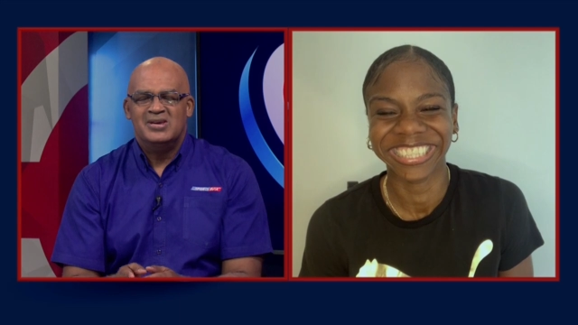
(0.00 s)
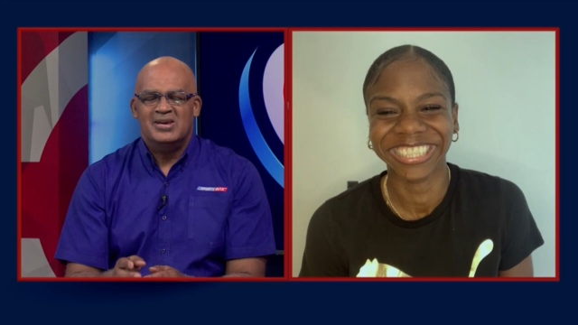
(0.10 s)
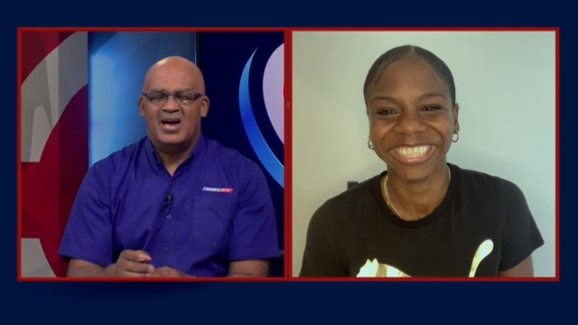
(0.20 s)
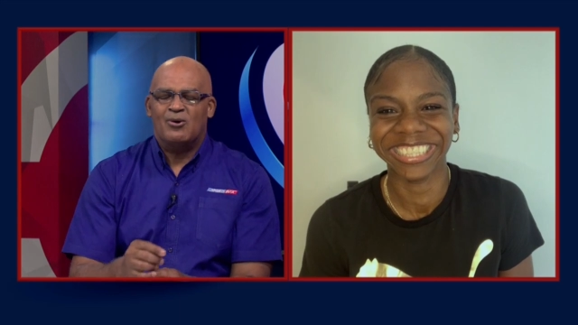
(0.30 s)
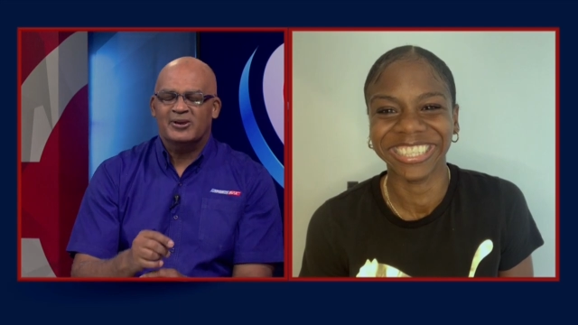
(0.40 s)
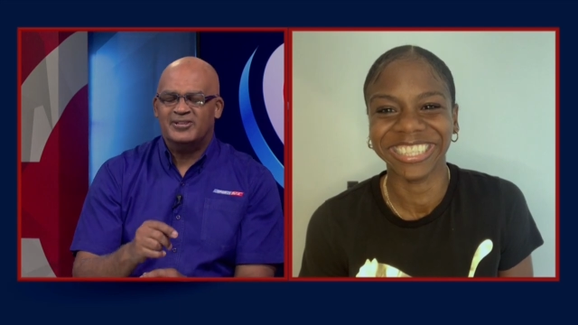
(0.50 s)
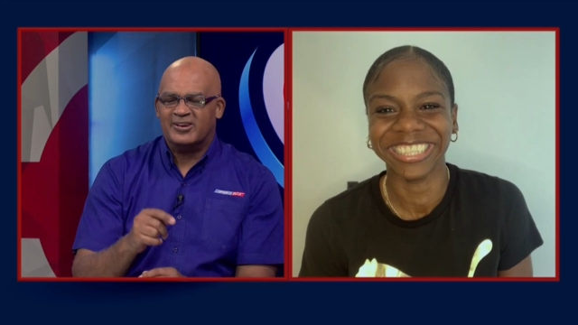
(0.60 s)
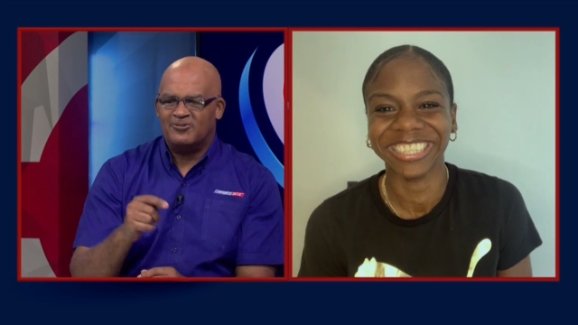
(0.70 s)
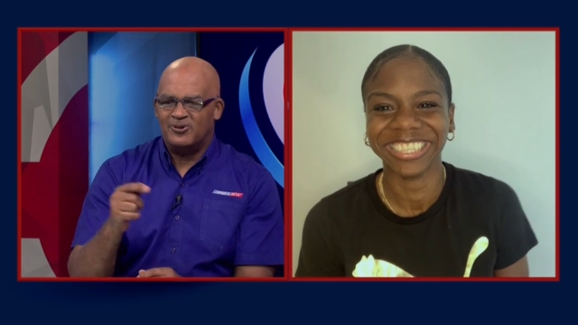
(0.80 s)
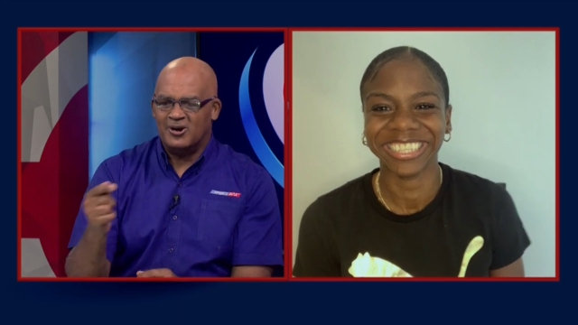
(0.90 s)
Speaker 1: I want to take you
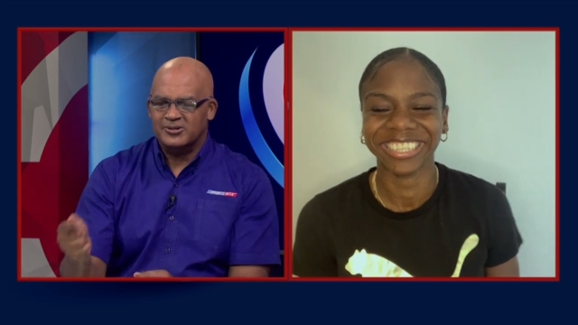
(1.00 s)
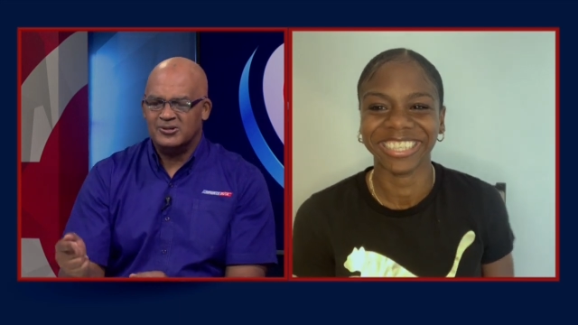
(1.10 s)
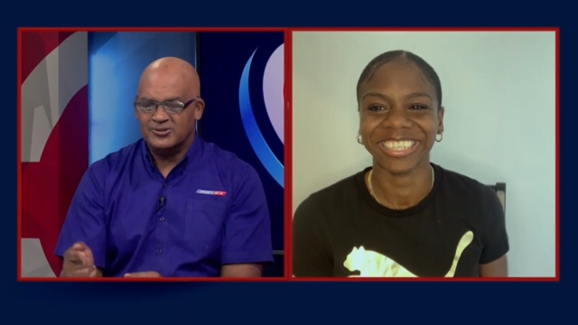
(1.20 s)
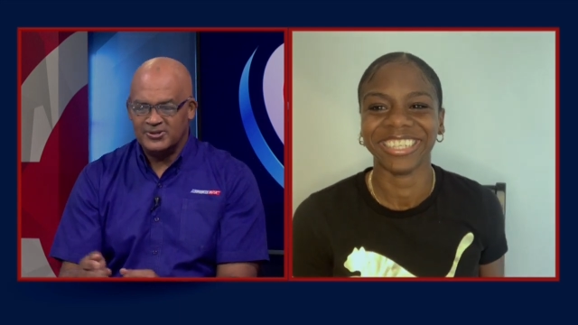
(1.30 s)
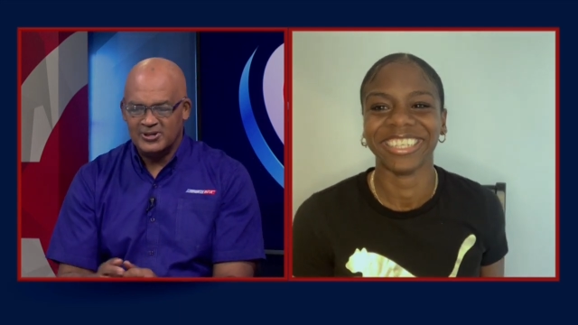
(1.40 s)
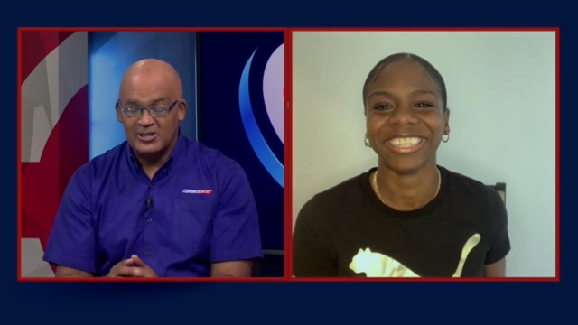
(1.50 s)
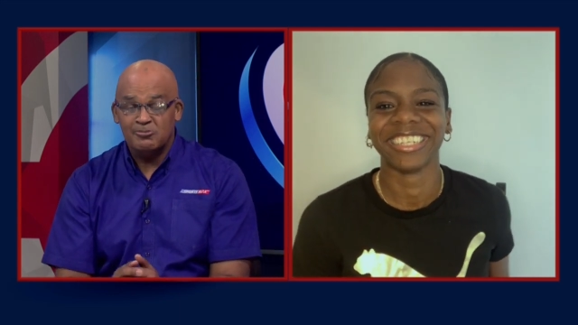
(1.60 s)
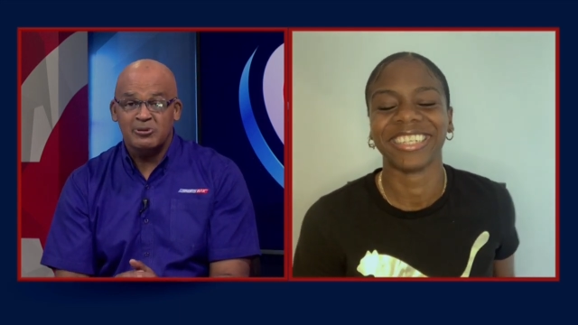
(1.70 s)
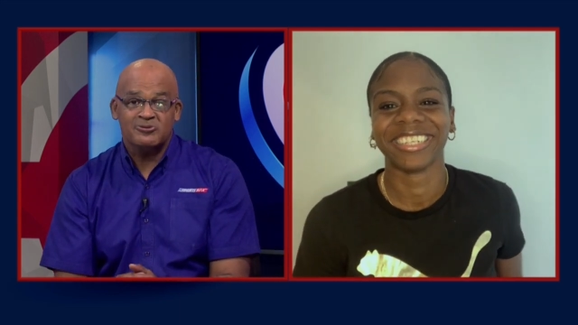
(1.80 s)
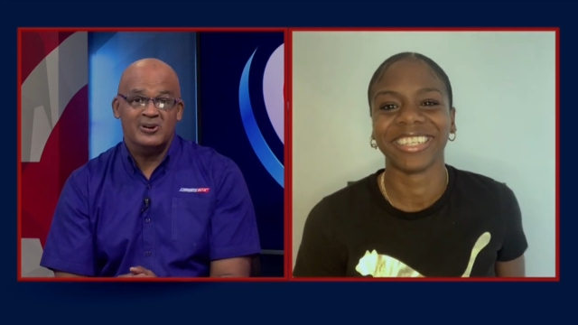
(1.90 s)
forward now to the
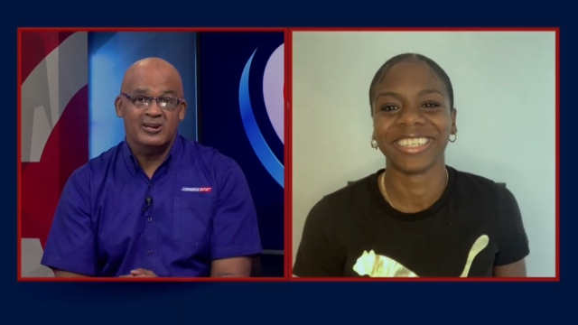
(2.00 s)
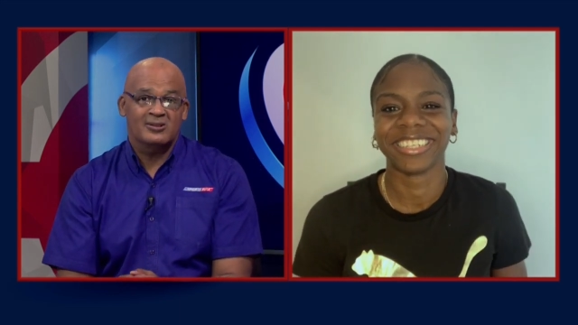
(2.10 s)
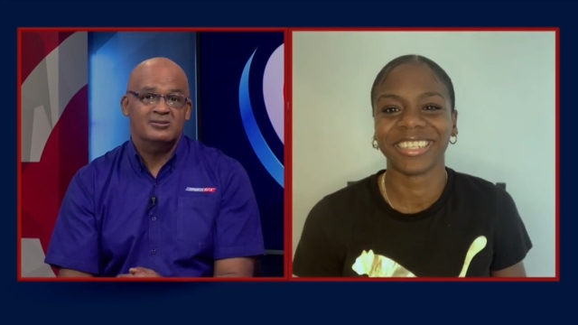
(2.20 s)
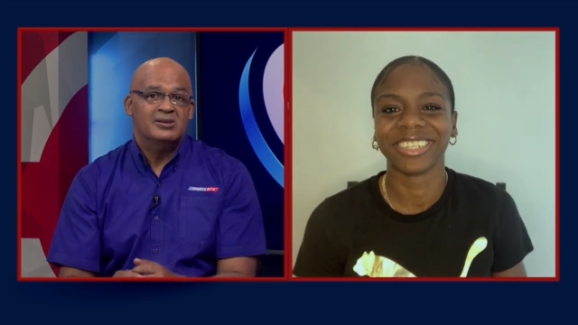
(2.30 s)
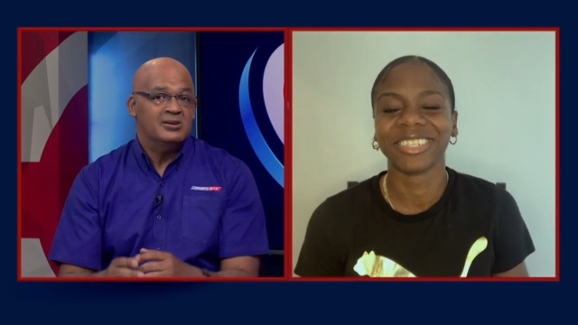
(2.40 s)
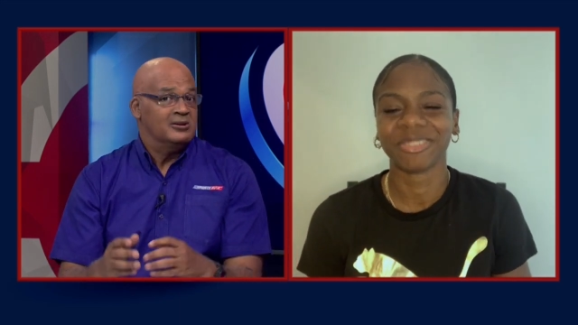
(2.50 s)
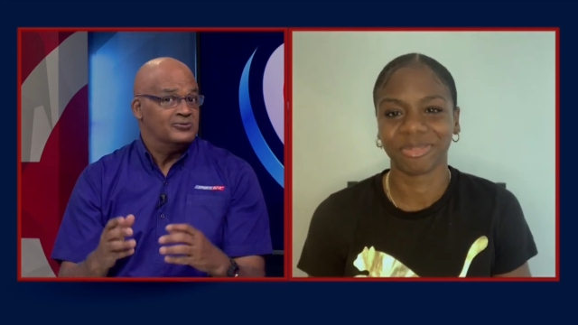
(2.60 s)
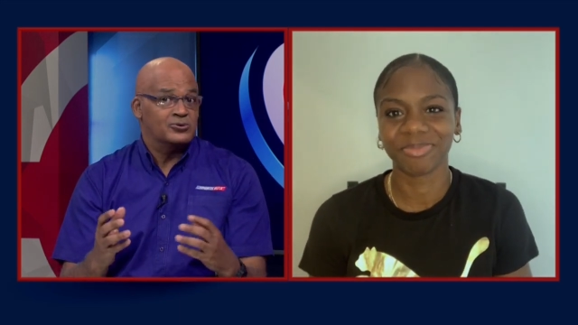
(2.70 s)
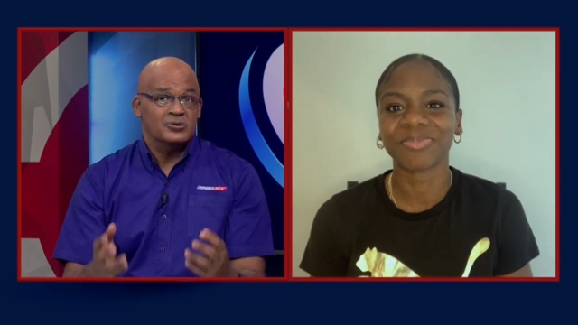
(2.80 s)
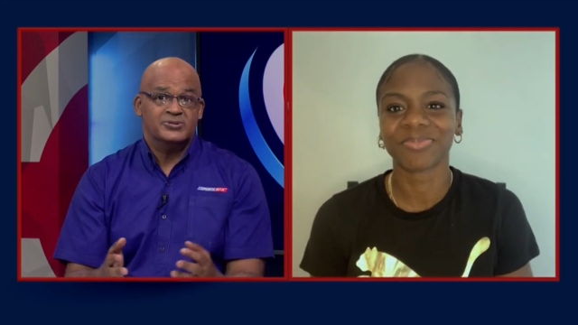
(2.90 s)
Olympic final. Of
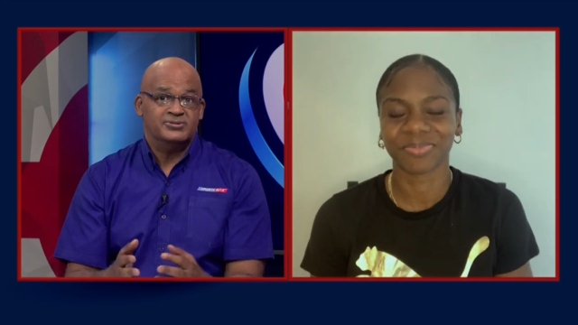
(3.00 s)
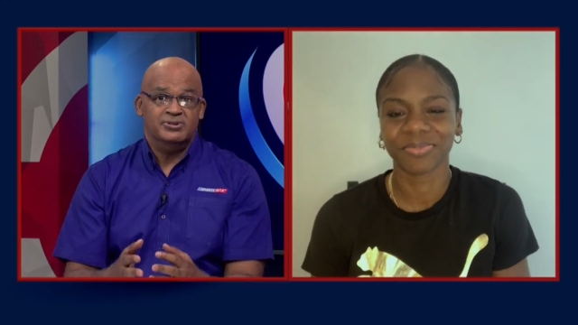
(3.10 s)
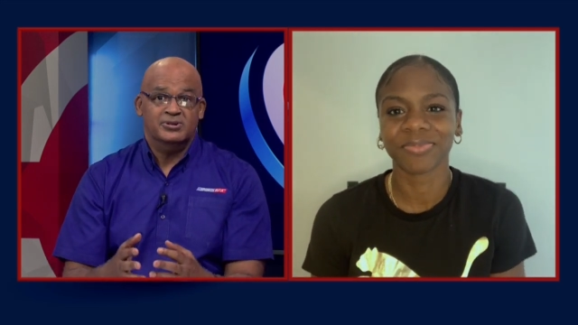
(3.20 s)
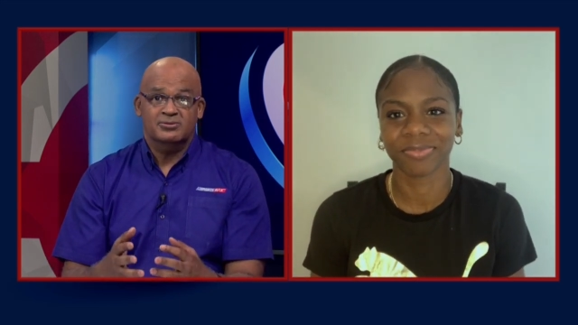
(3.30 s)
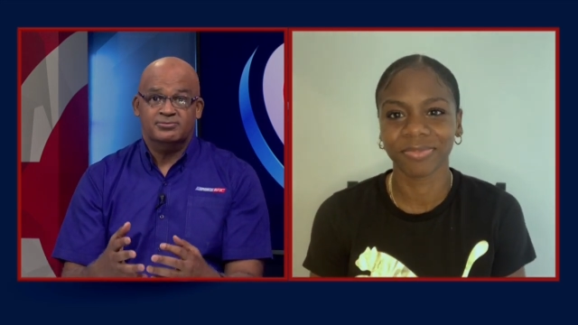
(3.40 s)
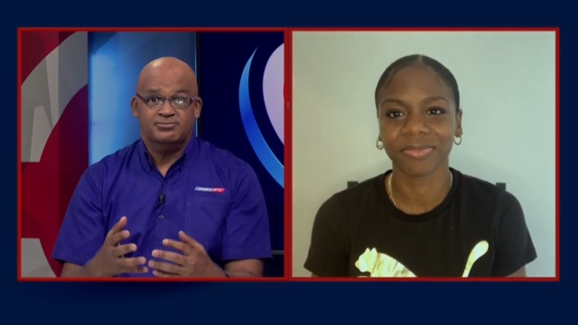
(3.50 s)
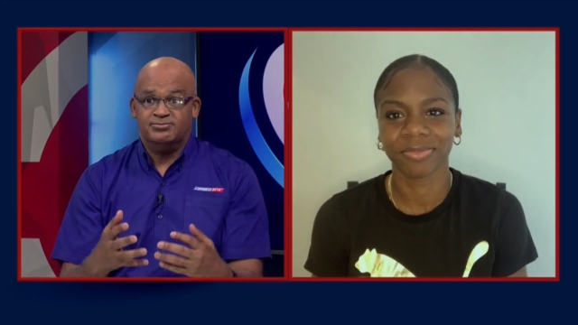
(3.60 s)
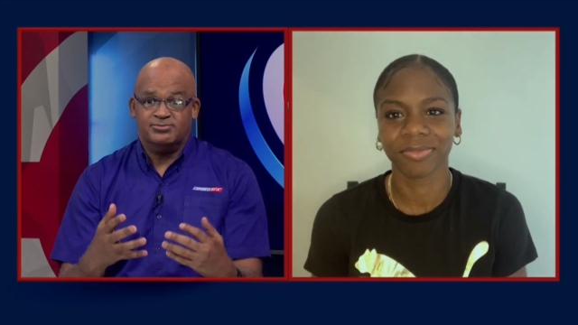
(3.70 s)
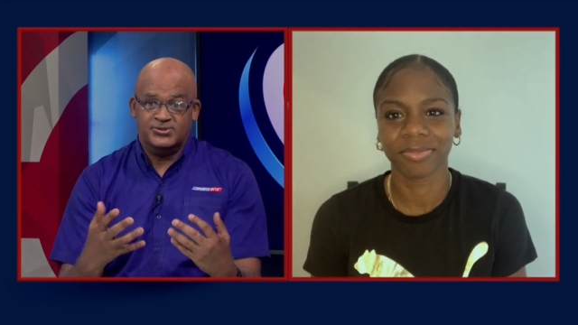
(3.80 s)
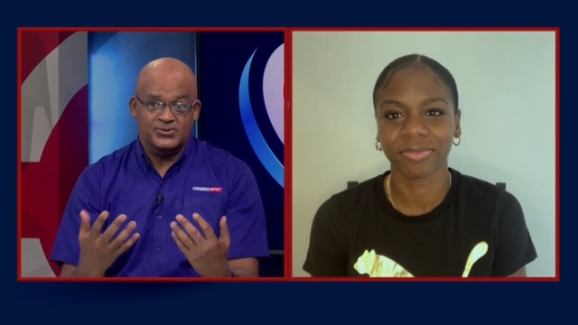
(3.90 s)
course, you know,
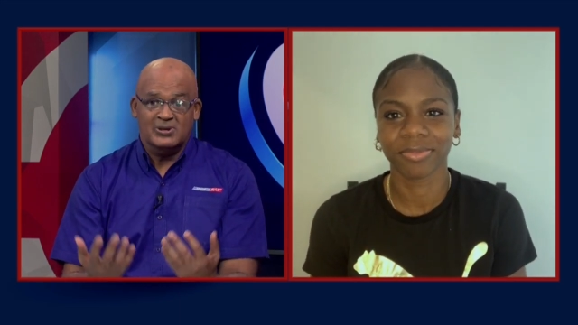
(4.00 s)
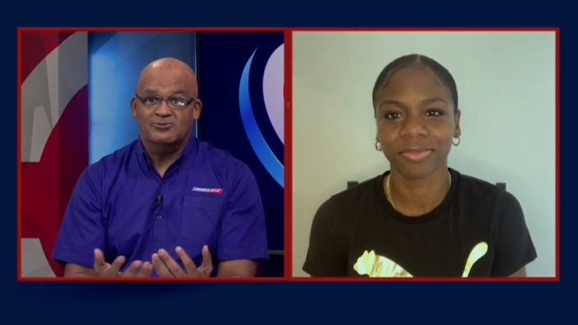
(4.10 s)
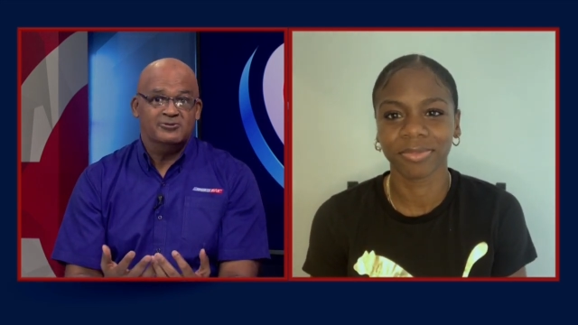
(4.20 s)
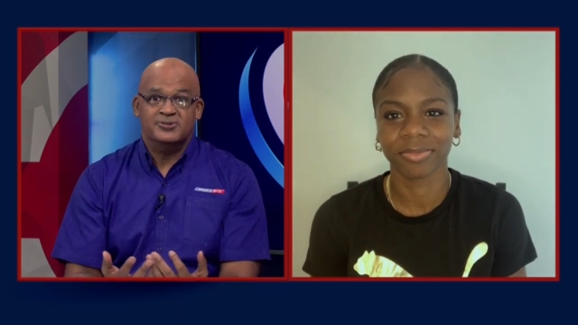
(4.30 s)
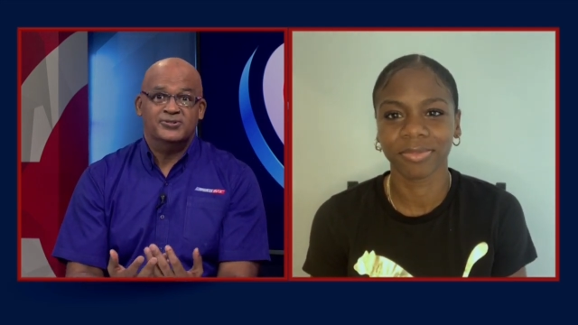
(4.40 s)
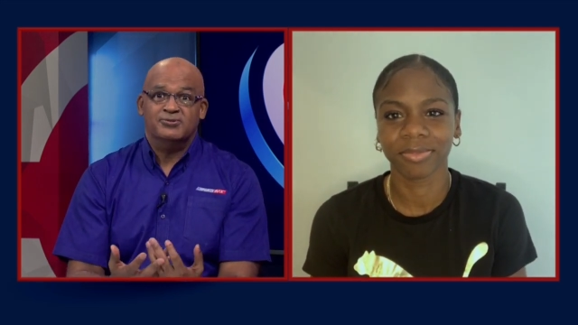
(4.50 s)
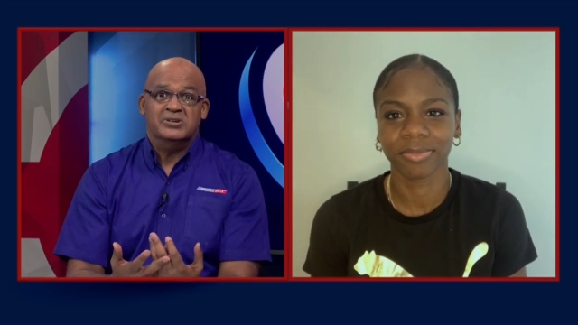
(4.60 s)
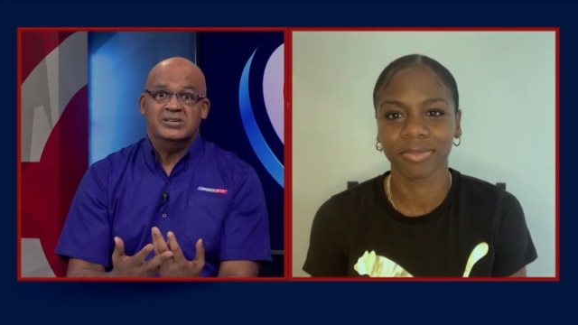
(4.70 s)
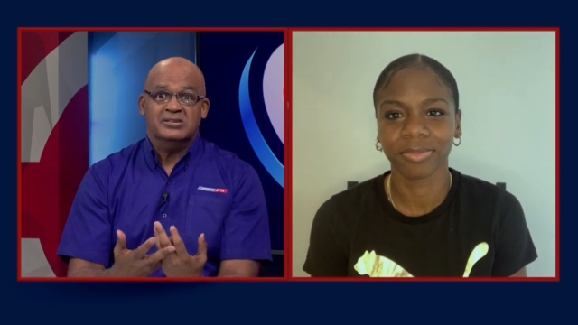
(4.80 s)
twelve fifty three